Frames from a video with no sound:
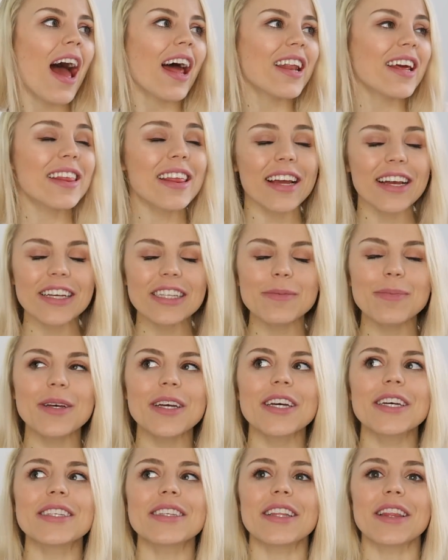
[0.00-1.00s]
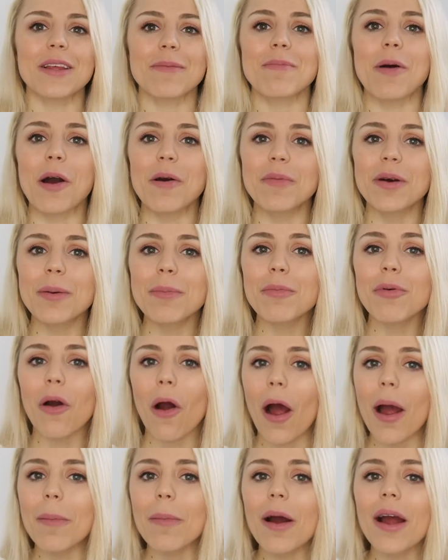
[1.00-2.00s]
and I think it's because at the moment
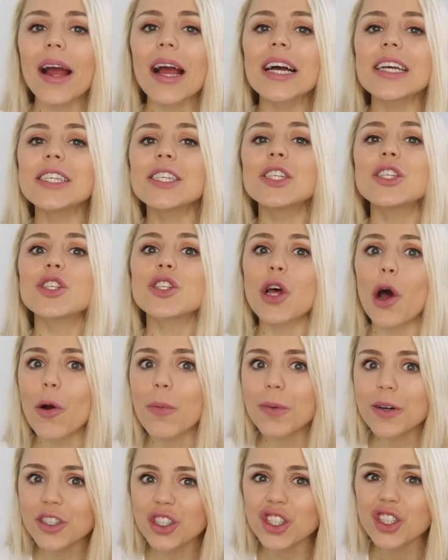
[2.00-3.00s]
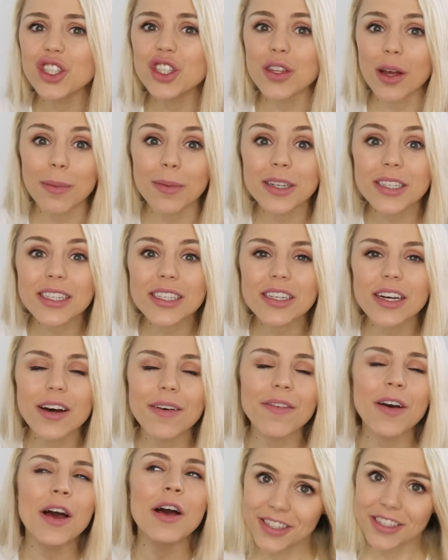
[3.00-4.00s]
Primark has so much summer
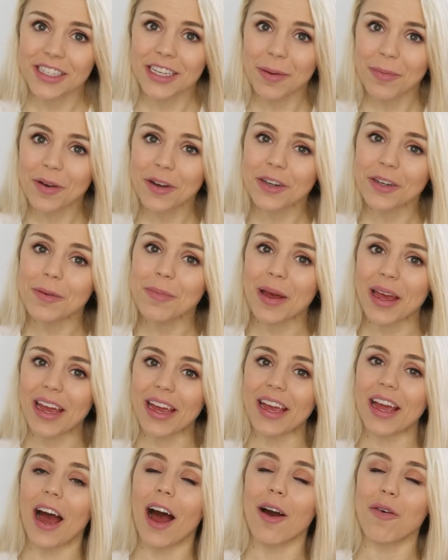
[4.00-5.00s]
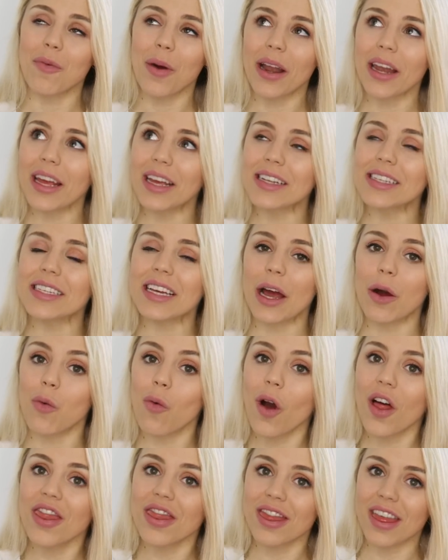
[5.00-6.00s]
stuff. So typical me, I went in to get
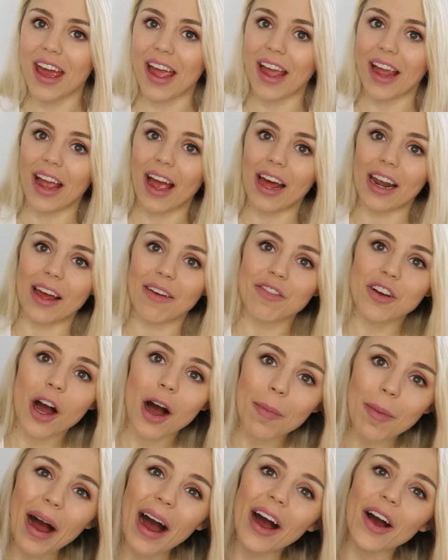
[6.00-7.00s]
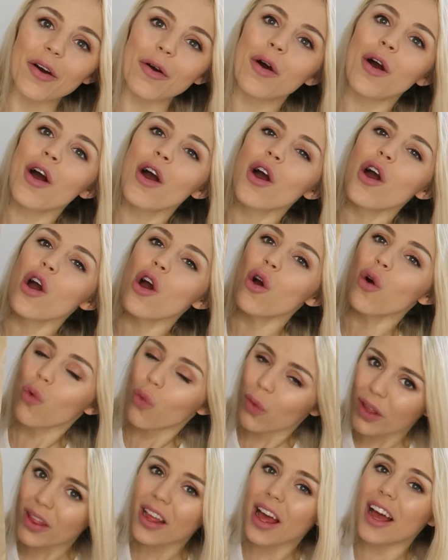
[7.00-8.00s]
one thing and I've come out
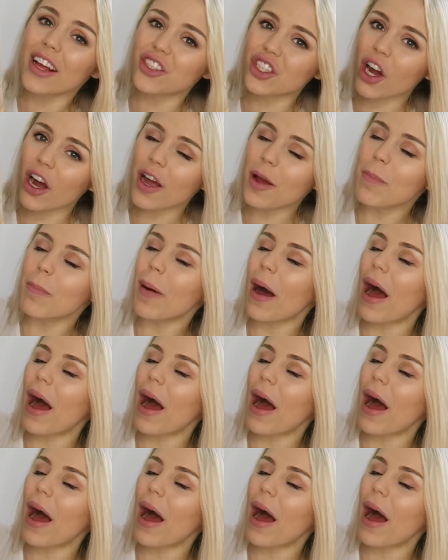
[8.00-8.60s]
with a giant